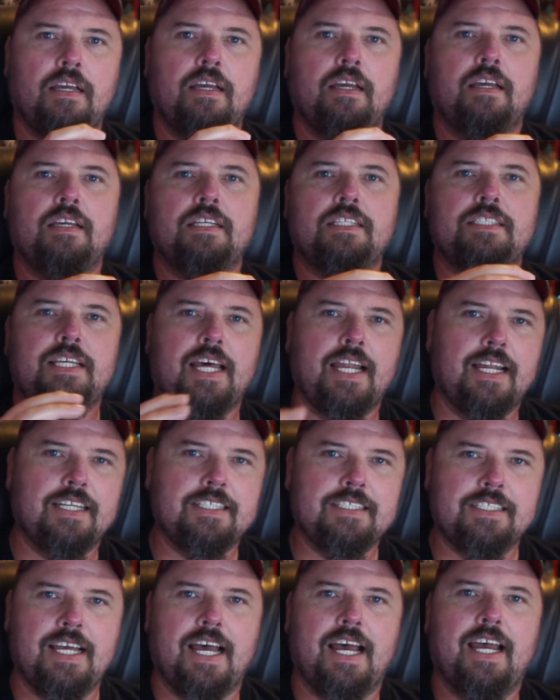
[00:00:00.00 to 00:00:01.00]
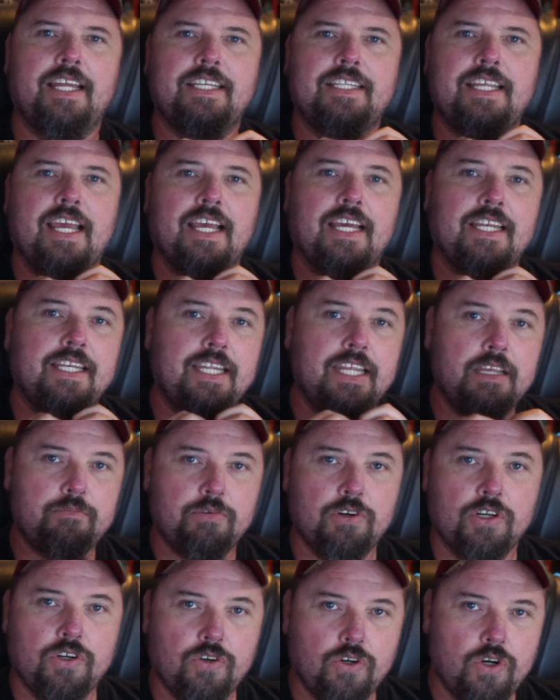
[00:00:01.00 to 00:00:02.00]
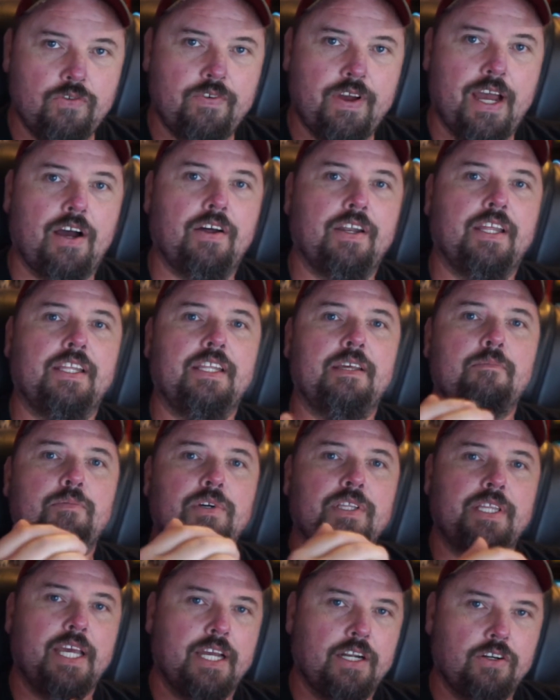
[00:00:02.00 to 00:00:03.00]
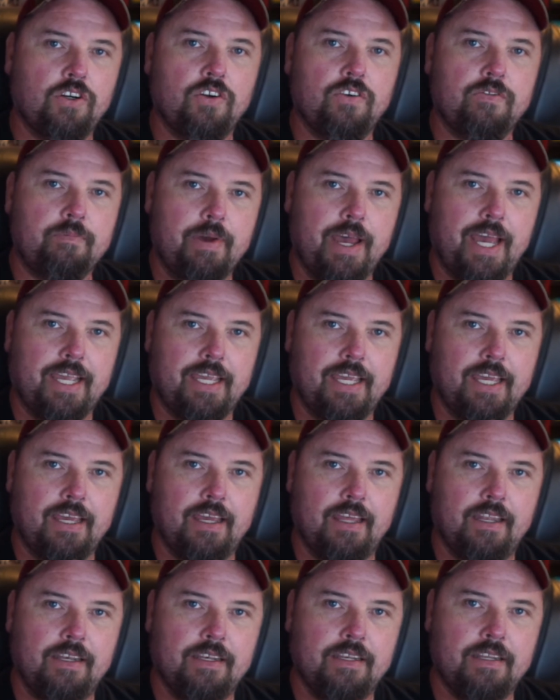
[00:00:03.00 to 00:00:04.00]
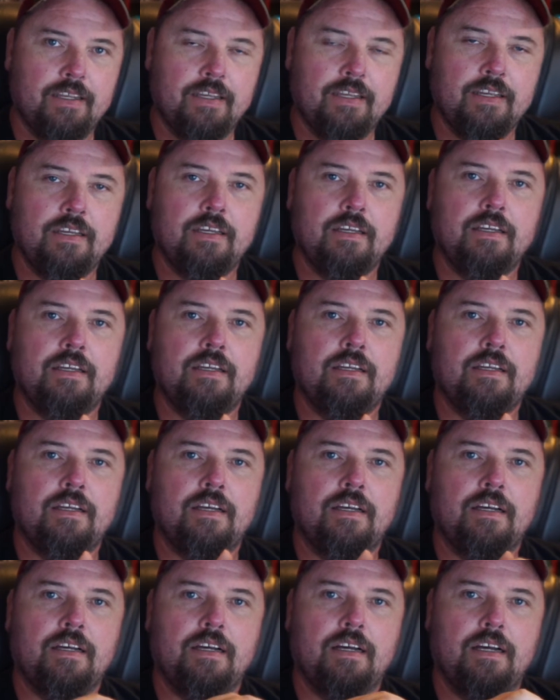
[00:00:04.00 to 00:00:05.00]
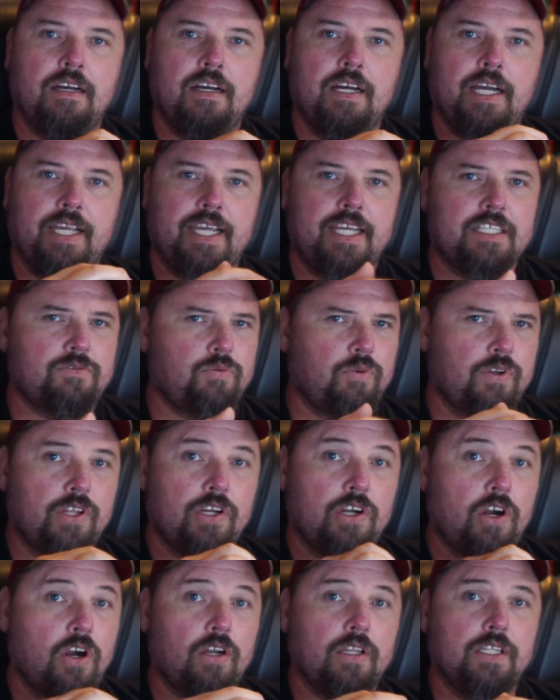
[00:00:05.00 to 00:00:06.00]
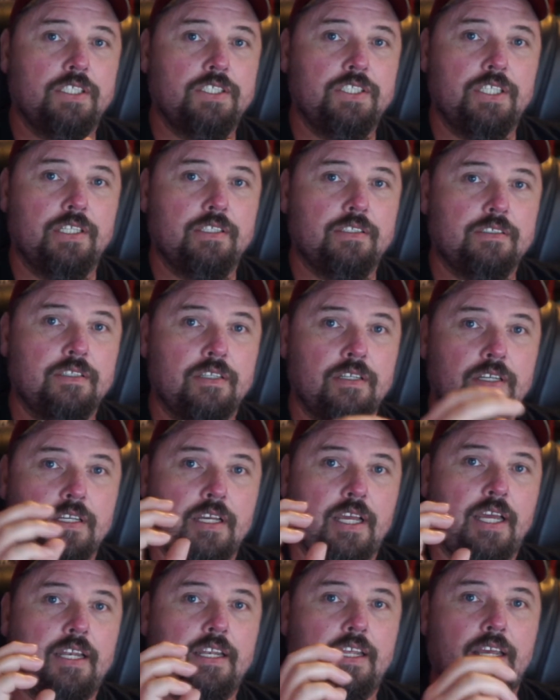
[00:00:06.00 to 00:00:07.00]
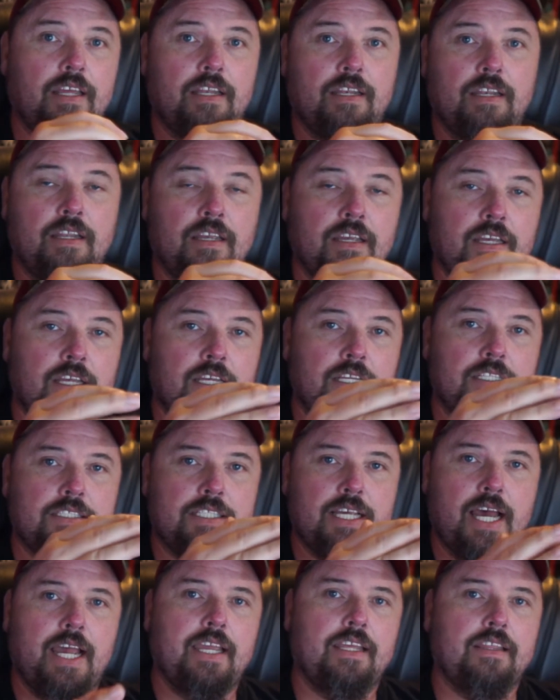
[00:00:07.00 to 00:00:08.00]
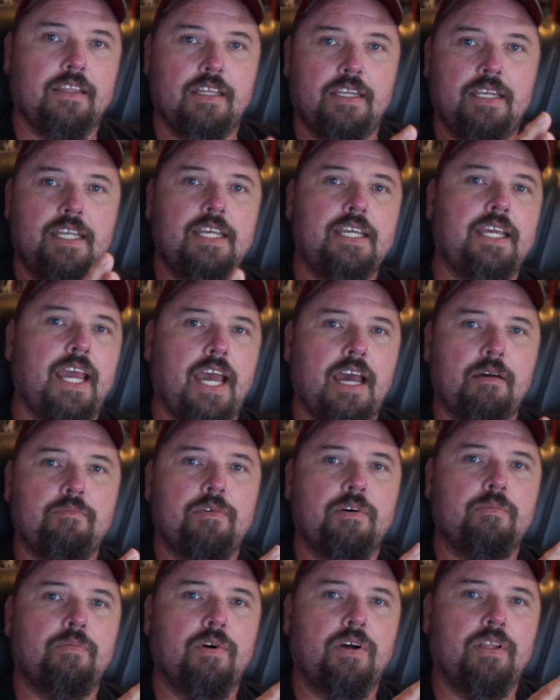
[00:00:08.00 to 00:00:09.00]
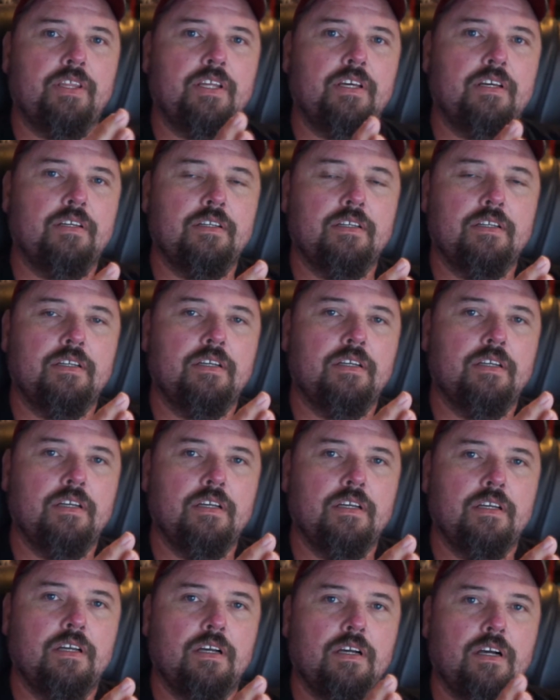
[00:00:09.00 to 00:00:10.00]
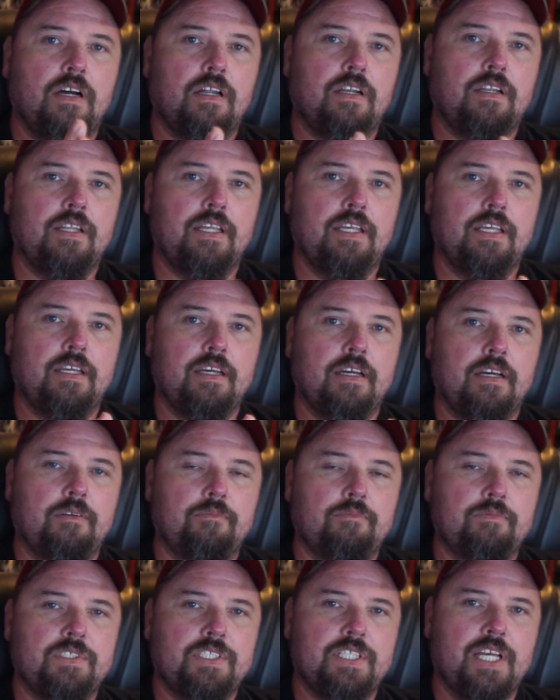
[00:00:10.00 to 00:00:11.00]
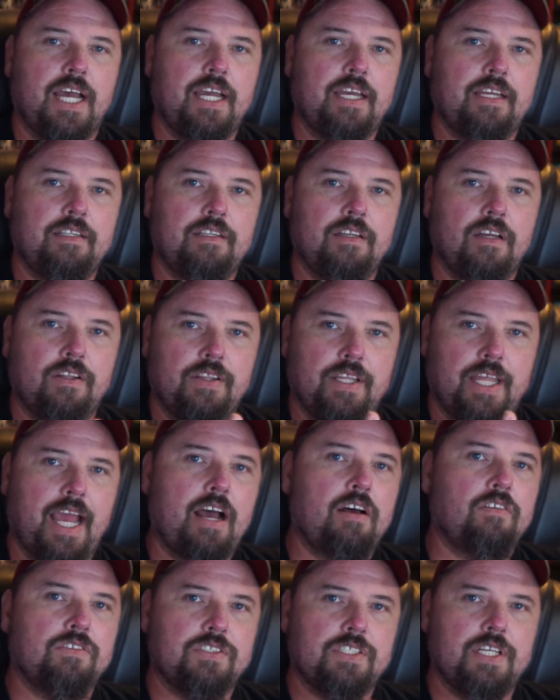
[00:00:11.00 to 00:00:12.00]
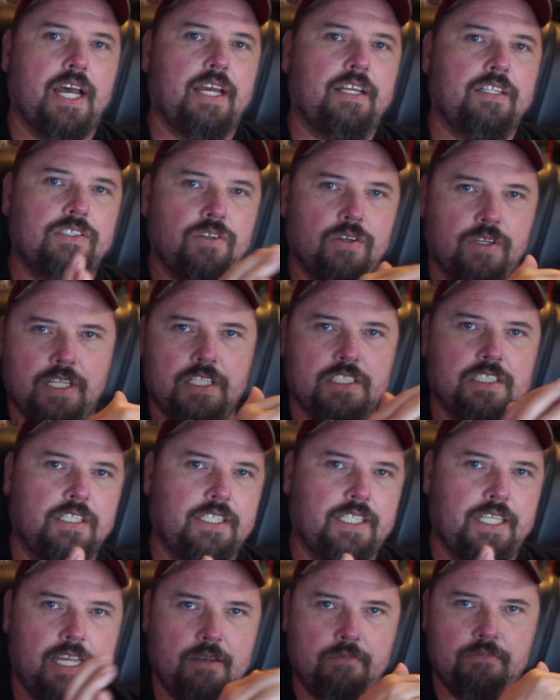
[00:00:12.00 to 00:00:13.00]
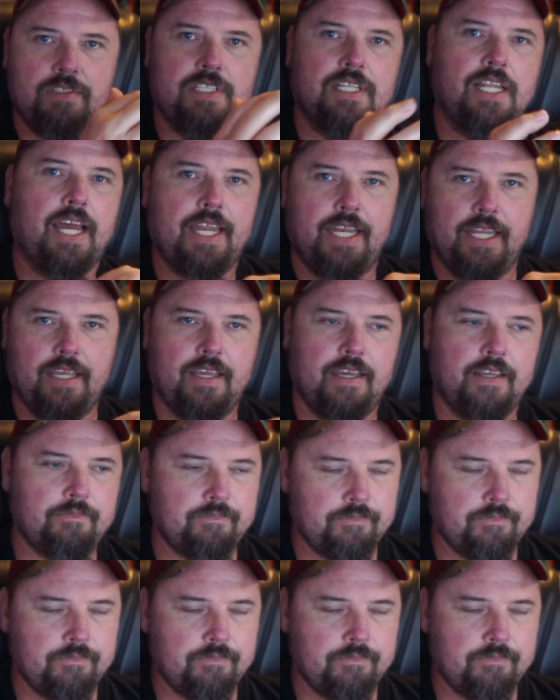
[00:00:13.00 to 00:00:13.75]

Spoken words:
set it aside, take a deeper groove out, and then put that groove back in, I guess where the cartilage is, and then tighten the kneecap up on the side, on the outside, so it doesn't keep sliding in.